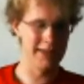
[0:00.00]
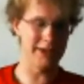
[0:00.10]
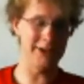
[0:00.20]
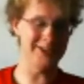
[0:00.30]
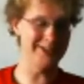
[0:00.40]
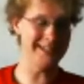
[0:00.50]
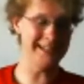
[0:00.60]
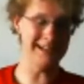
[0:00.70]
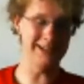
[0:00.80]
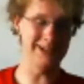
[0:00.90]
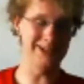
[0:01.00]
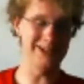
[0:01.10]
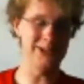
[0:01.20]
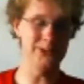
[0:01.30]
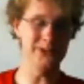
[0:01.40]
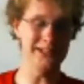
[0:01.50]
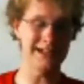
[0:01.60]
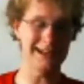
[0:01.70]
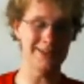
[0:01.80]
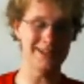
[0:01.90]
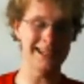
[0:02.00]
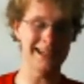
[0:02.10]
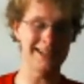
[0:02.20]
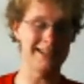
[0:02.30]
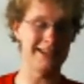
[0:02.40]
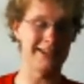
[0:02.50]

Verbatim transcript: They also said uh, Google's tools and documentations